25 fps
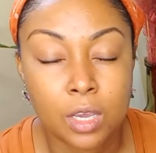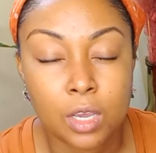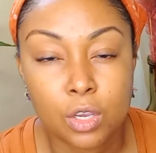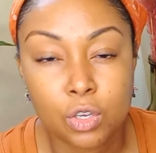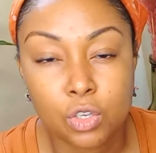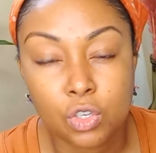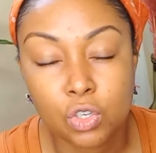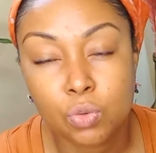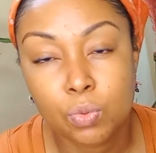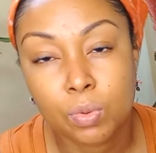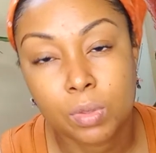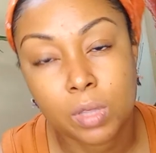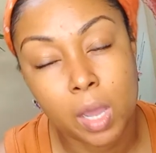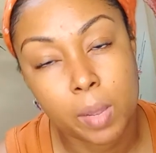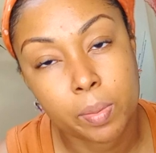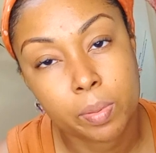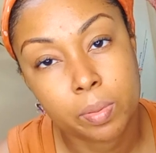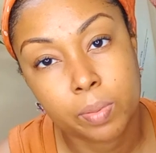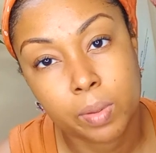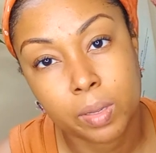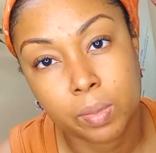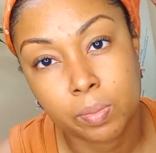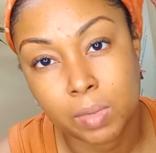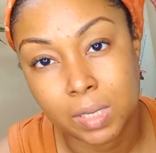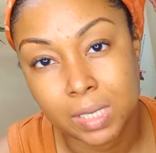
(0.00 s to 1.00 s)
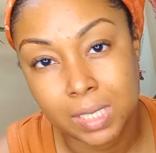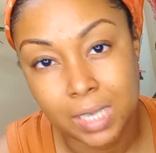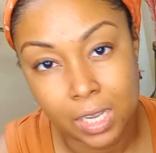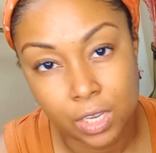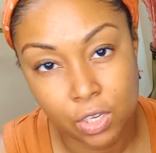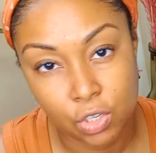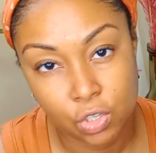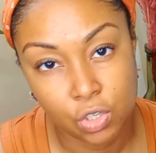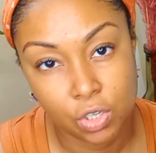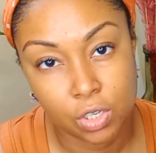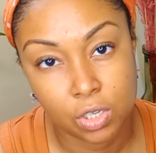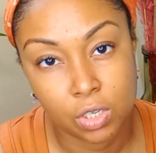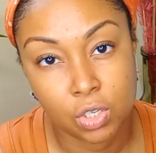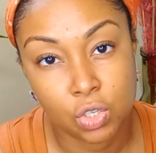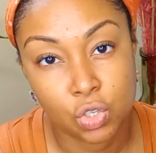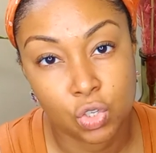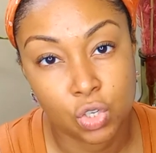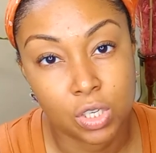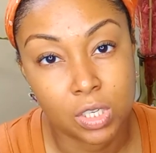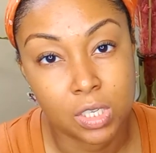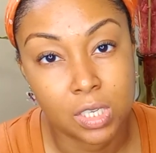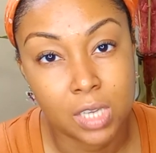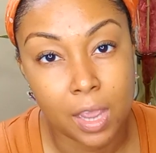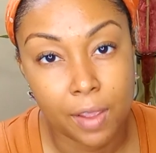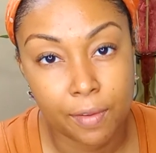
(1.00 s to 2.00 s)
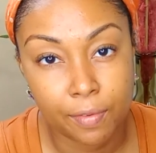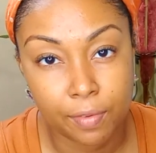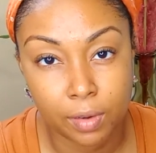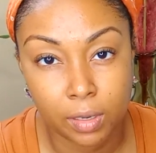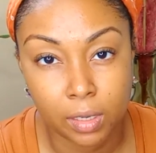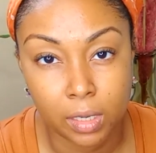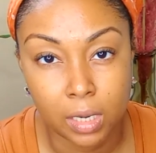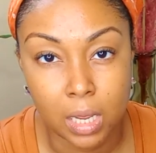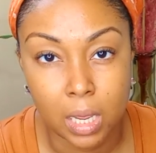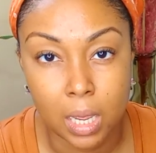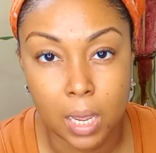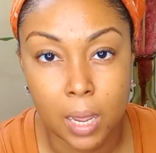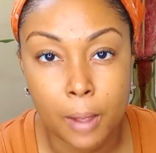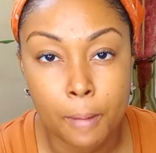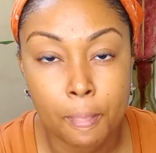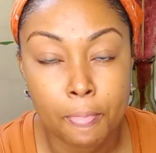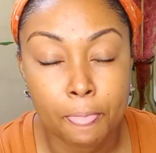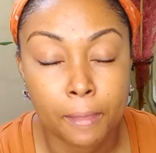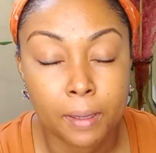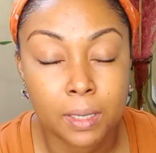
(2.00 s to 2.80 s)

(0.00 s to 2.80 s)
issue with hyperpigmentation, should definitely